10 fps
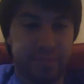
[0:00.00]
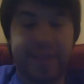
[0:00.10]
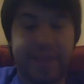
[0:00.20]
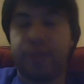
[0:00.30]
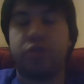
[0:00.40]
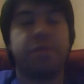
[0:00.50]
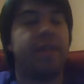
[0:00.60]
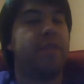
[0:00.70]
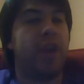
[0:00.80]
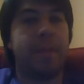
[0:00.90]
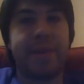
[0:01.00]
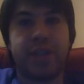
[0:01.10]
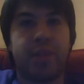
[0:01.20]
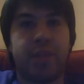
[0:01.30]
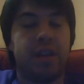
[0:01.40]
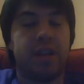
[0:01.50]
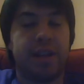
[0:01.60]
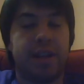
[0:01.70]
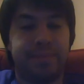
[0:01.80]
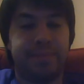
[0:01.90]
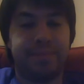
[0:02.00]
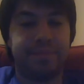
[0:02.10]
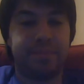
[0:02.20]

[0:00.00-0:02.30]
It's going to be a very basic plot line,